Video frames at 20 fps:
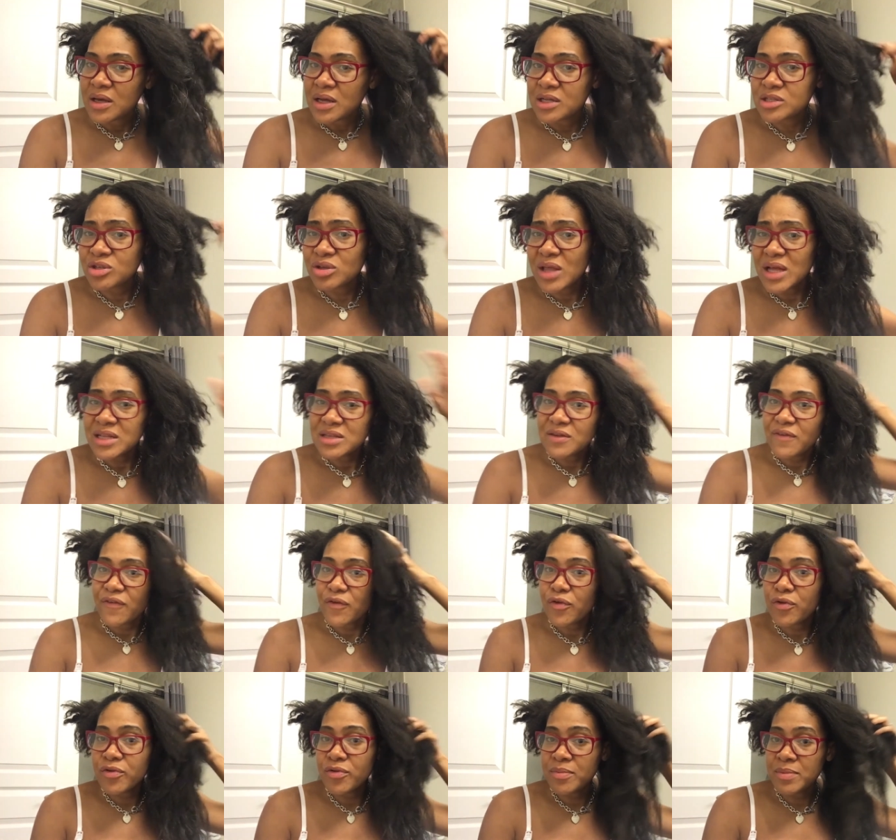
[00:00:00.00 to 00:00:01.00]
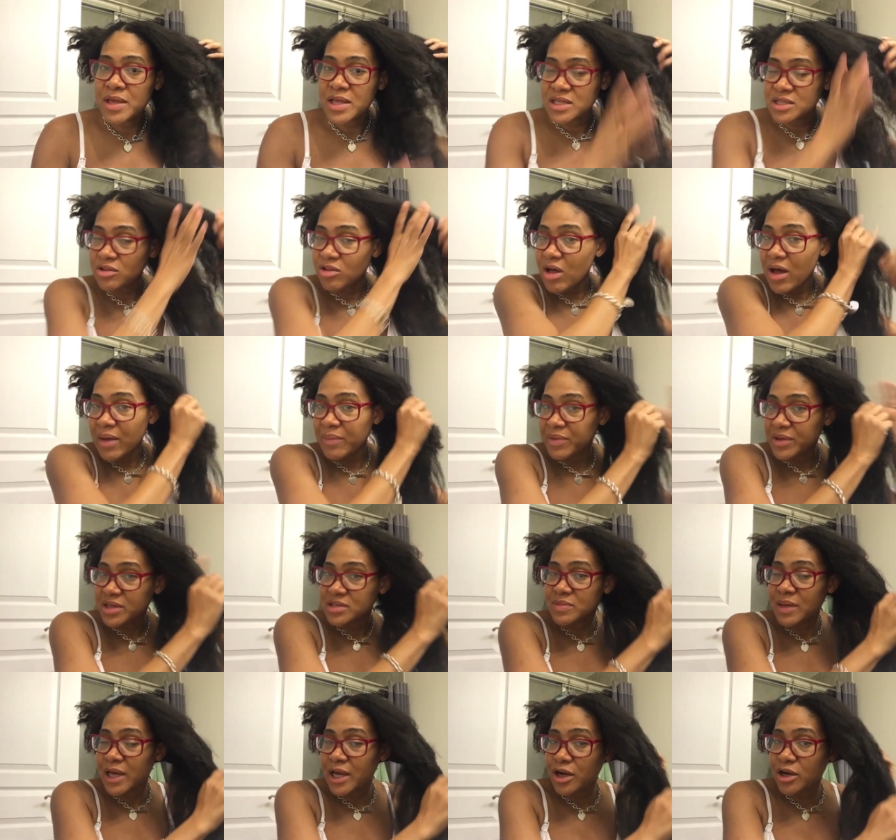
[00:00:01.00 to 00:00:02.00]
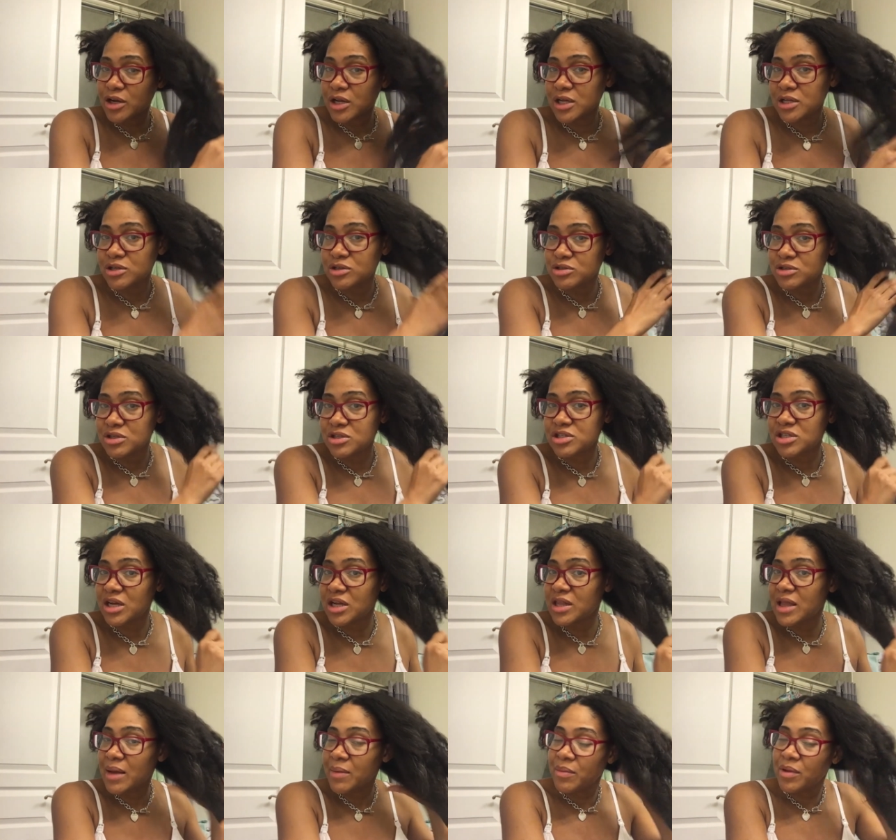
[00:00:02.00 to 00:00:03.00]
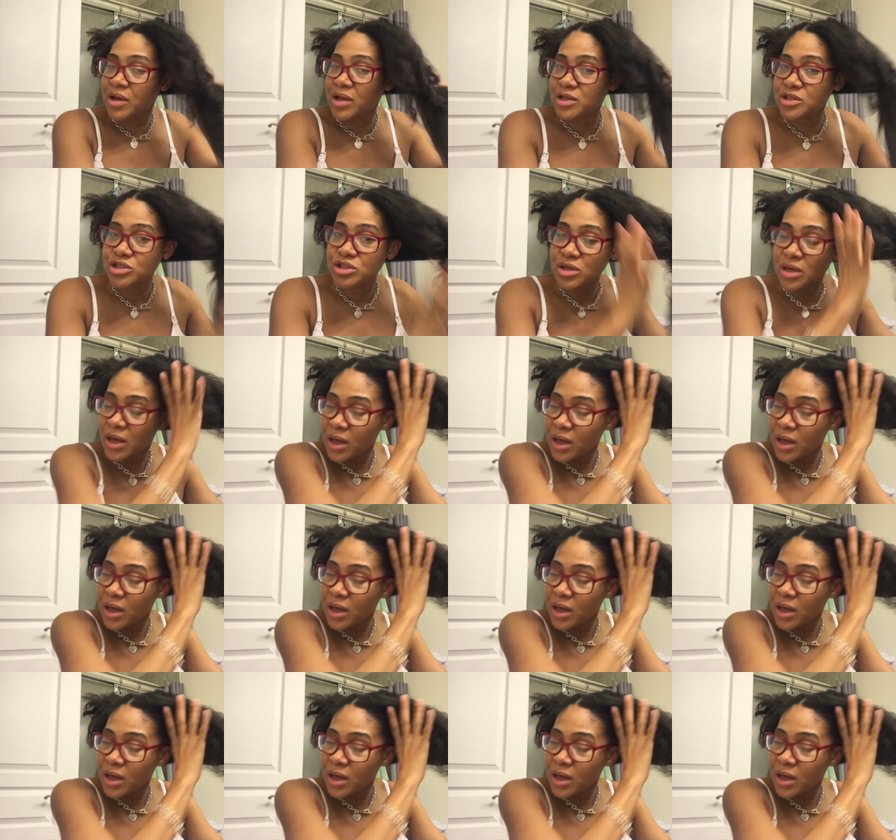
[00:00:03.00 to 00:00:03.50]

and so that to me is a lot because my hair didn't used to shed that much.